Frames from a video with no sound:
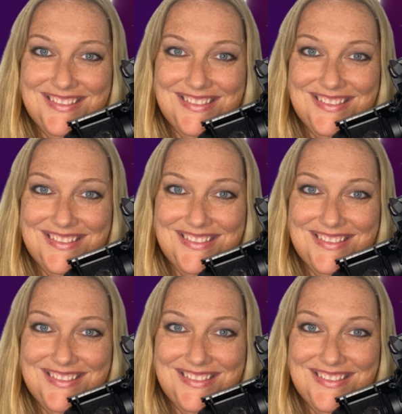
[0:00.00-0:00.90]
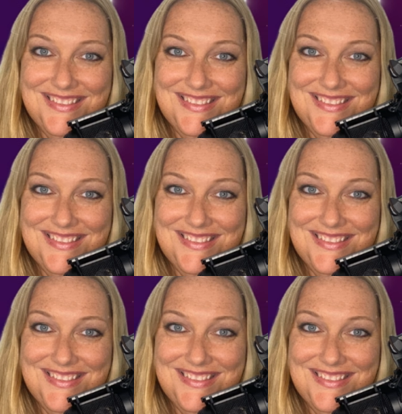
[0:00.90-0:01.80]

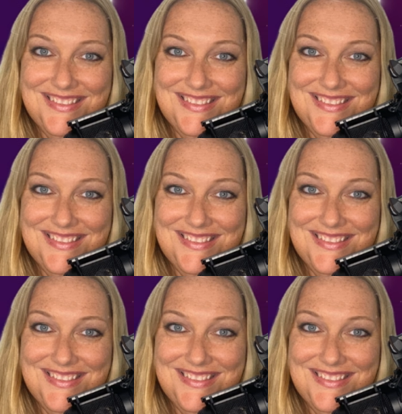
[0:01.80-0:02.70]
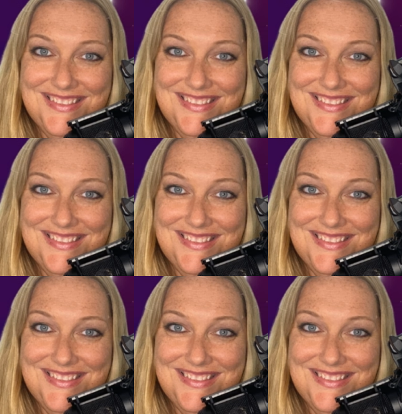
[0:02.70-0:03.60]

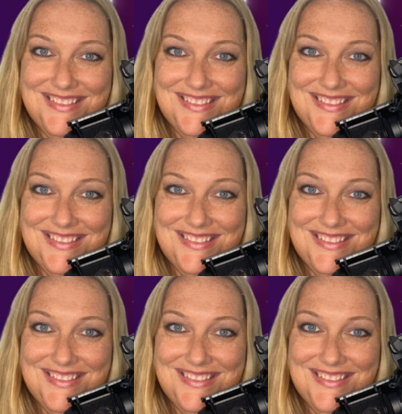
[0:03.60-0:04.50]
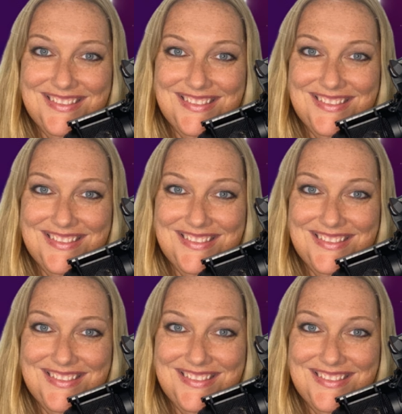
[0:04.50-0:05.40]

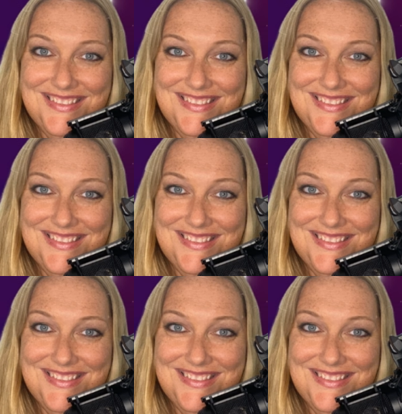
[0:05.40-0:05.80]
(no lip movement)